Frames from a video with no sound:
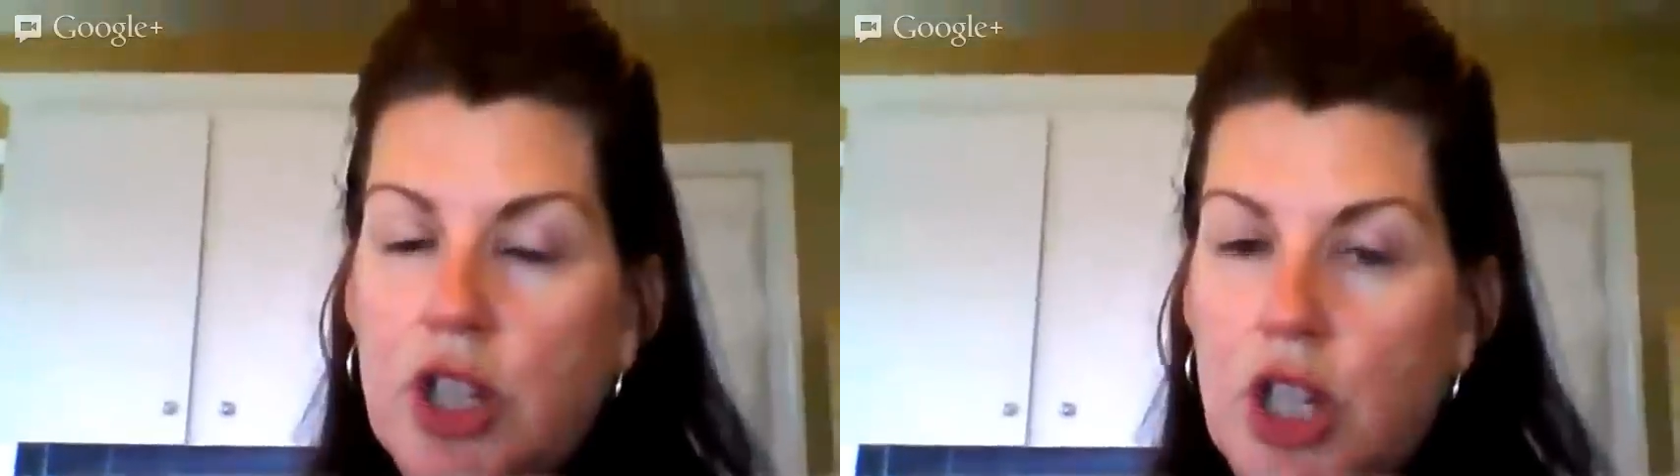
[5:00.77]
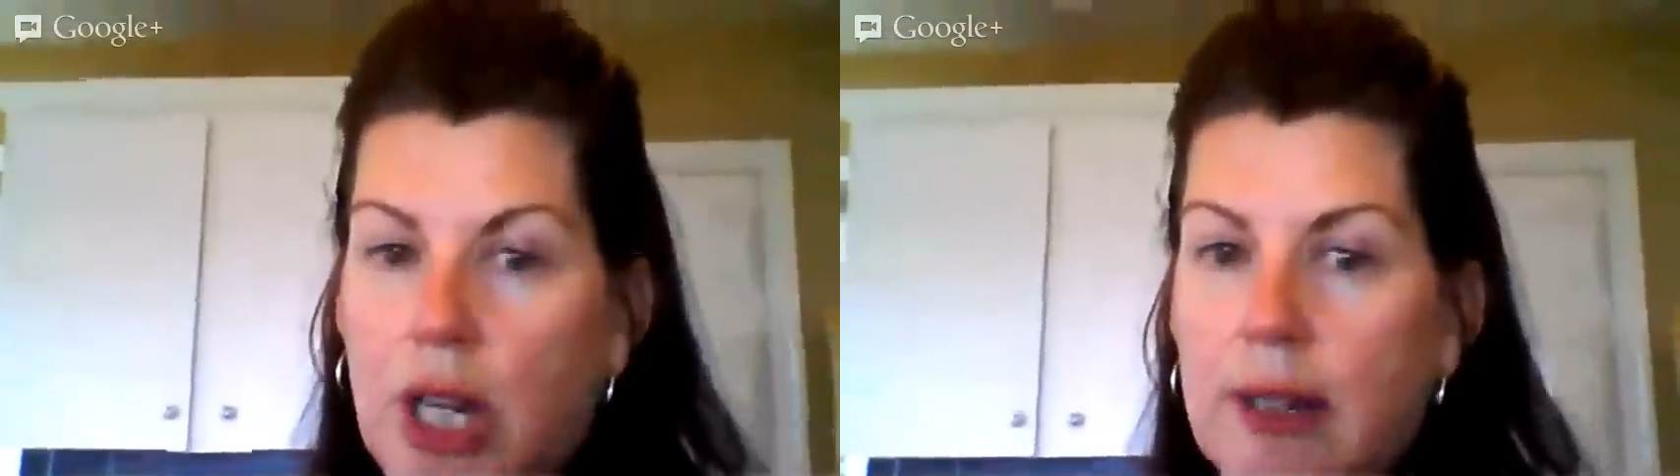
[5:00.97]

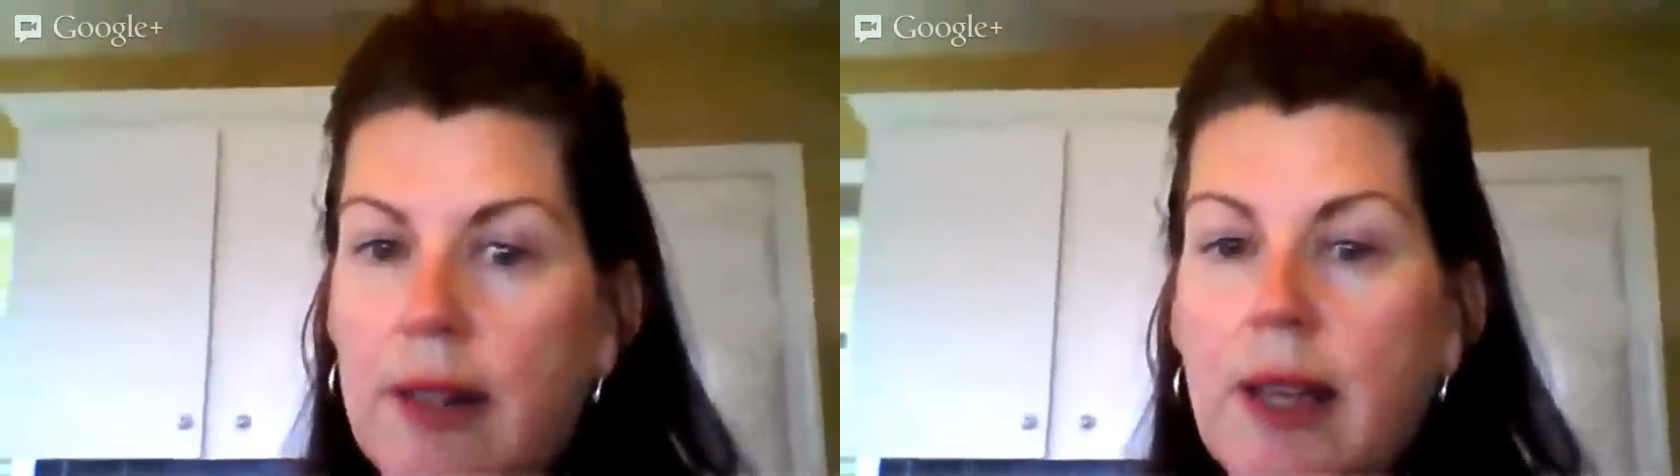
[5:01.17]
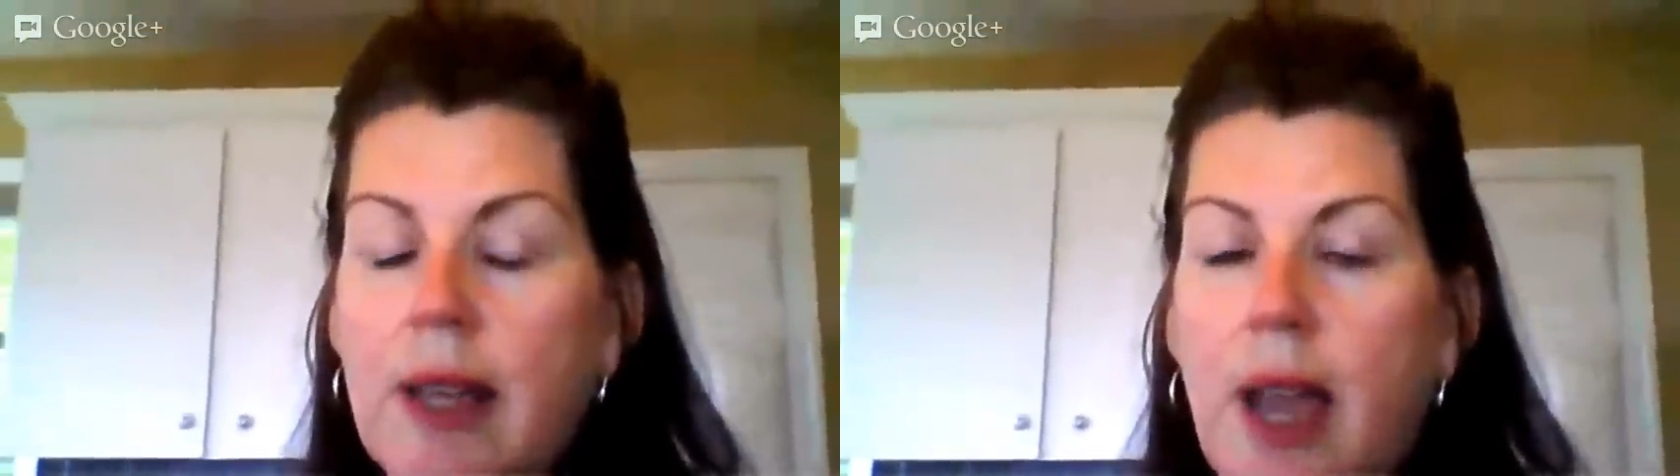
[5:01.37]
chicken.
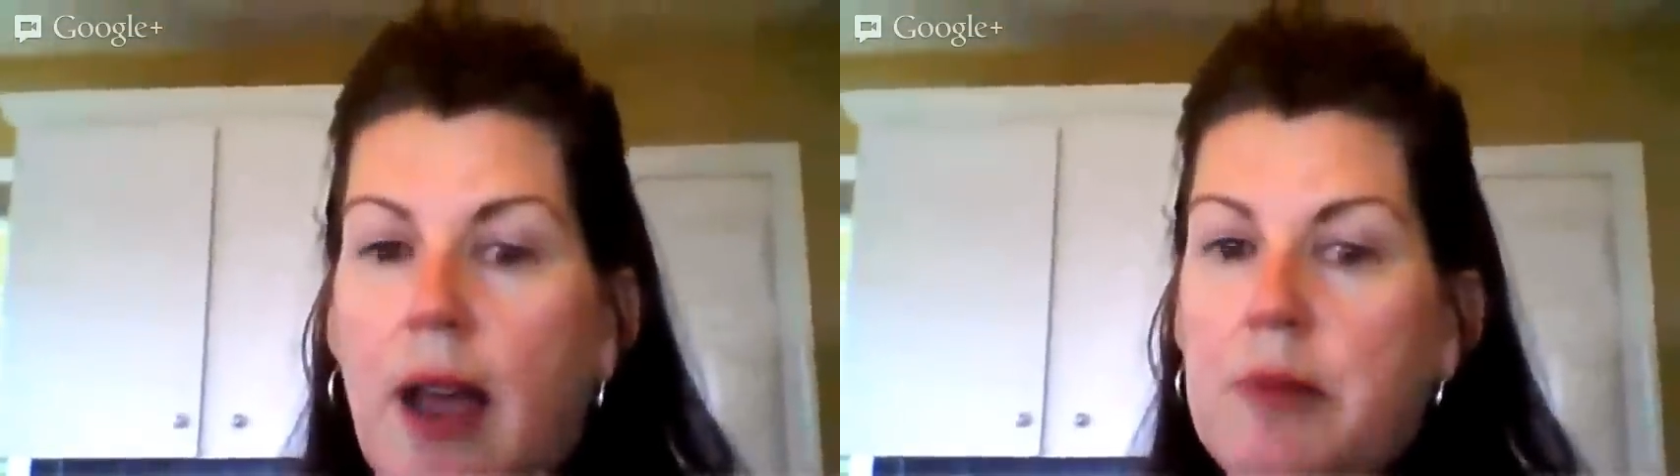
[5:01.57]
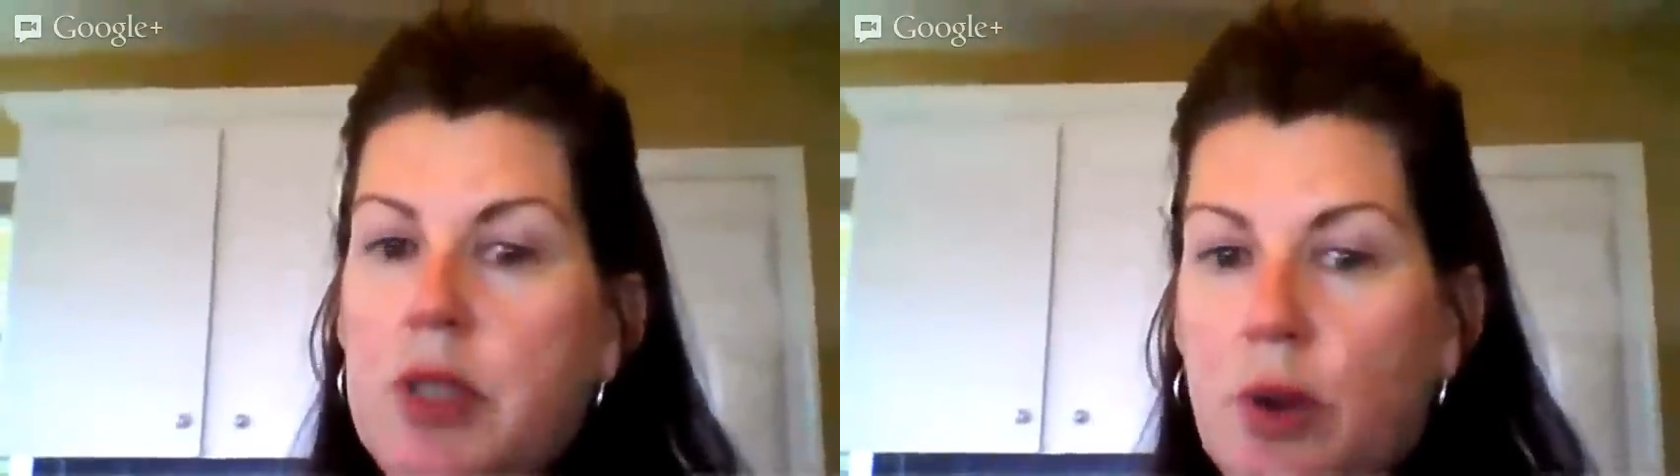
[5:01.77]
I'm so